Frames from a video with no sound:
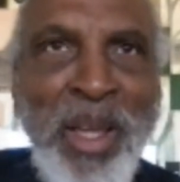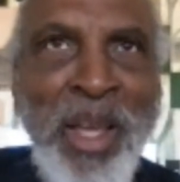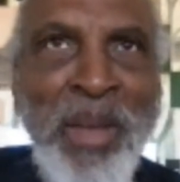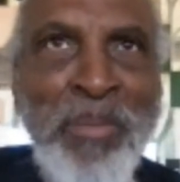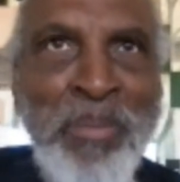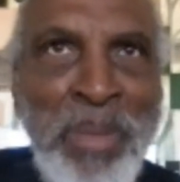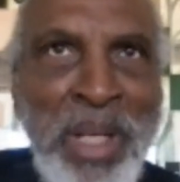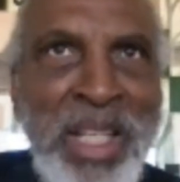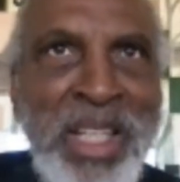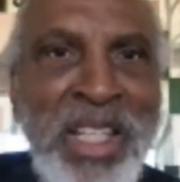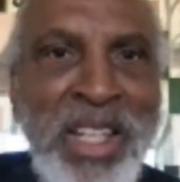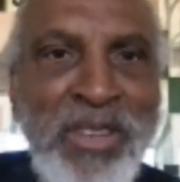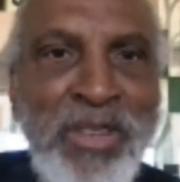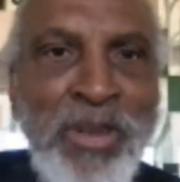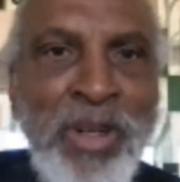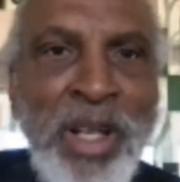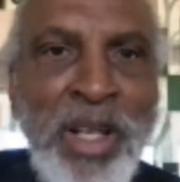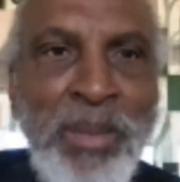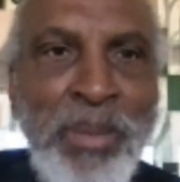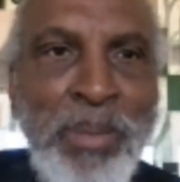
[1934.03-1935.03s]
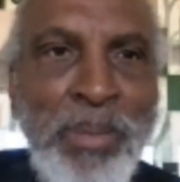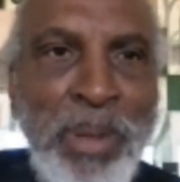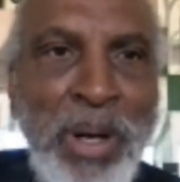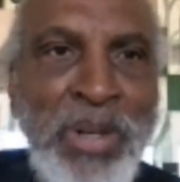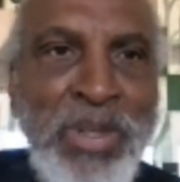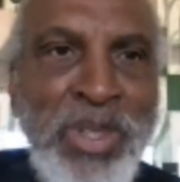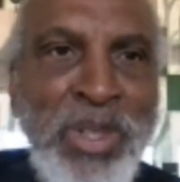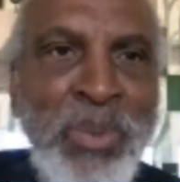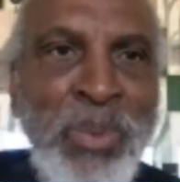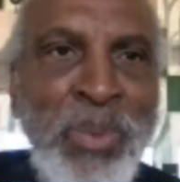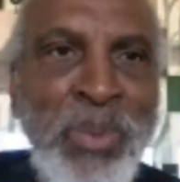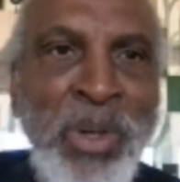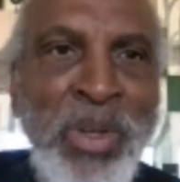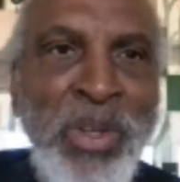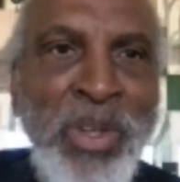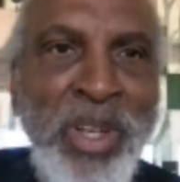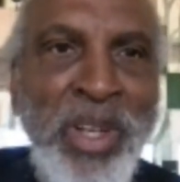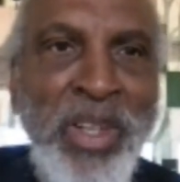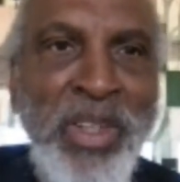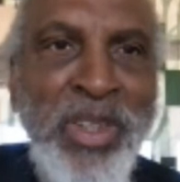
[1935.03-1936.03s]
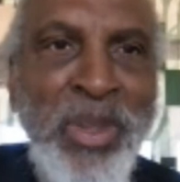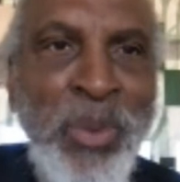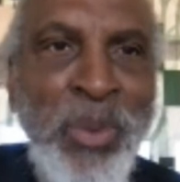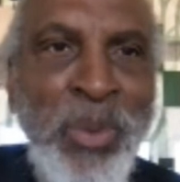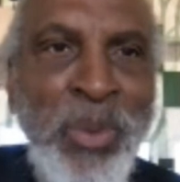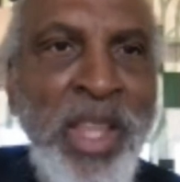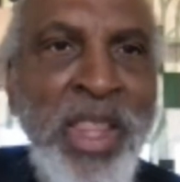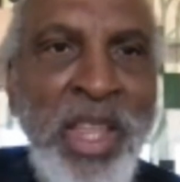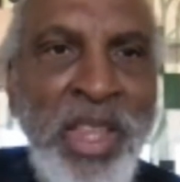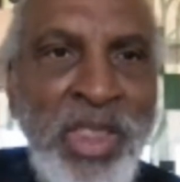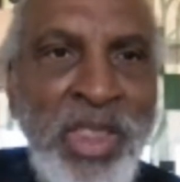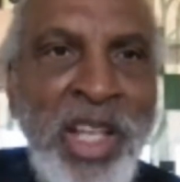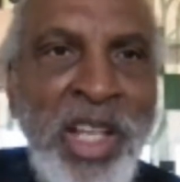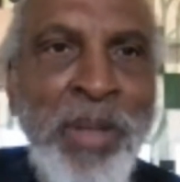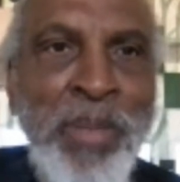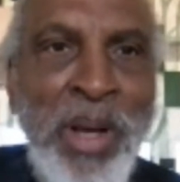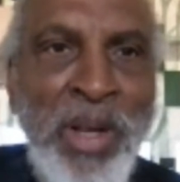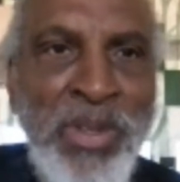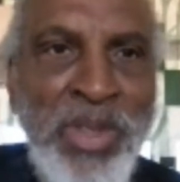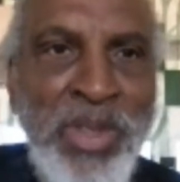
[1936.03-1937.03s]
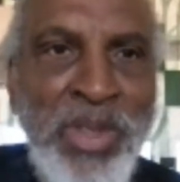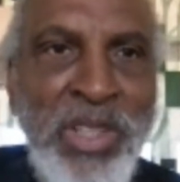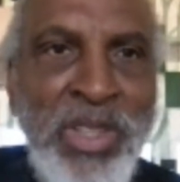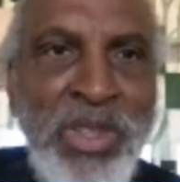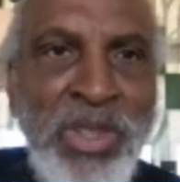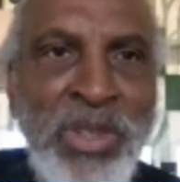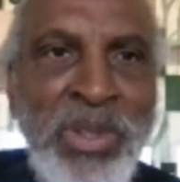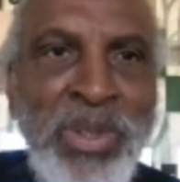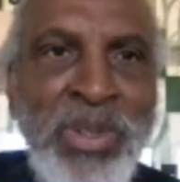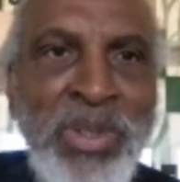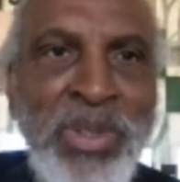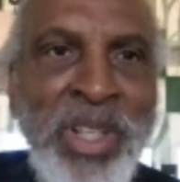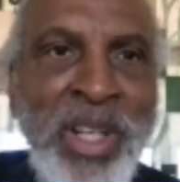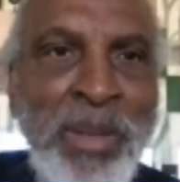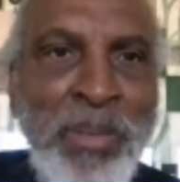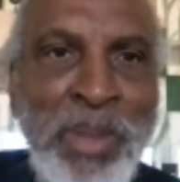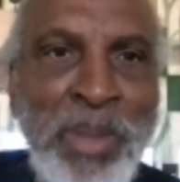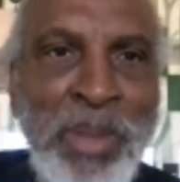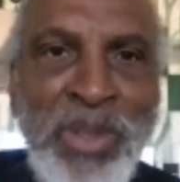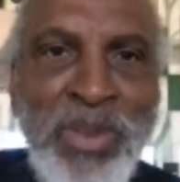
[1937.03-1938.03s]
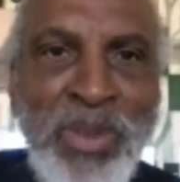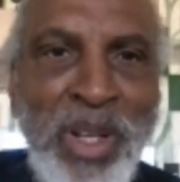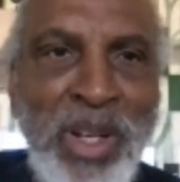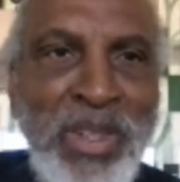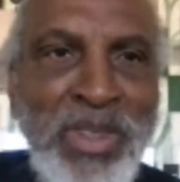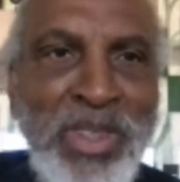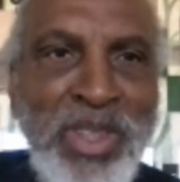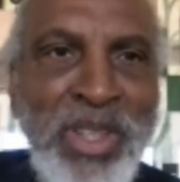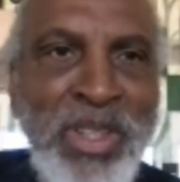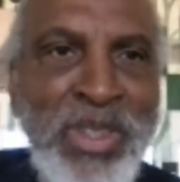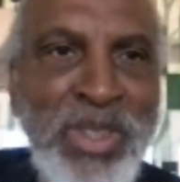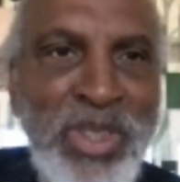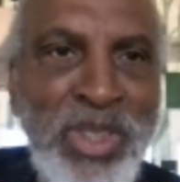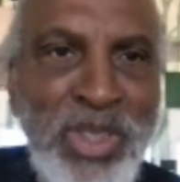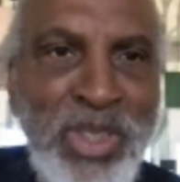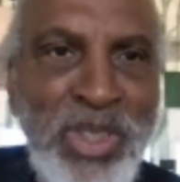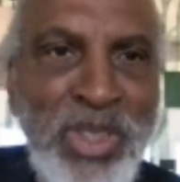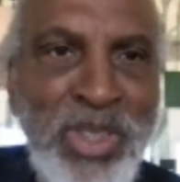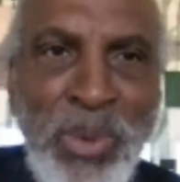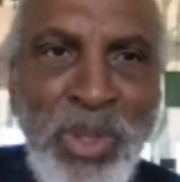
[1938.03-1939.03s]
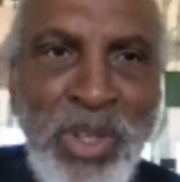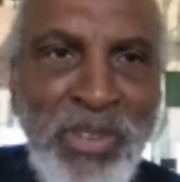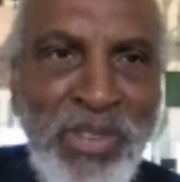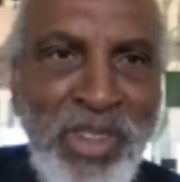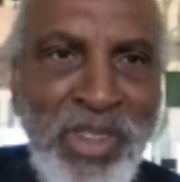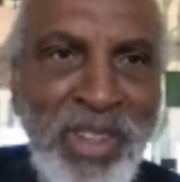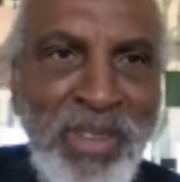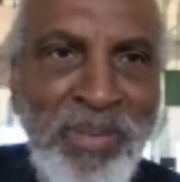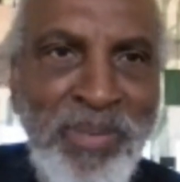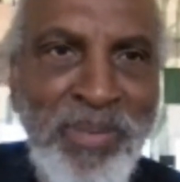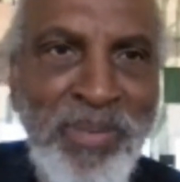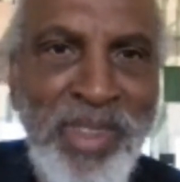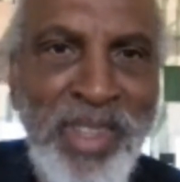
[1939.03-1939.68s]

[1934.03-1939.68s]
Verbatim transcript: in many different parts of the world, the way they think about teachers and administrators is so different.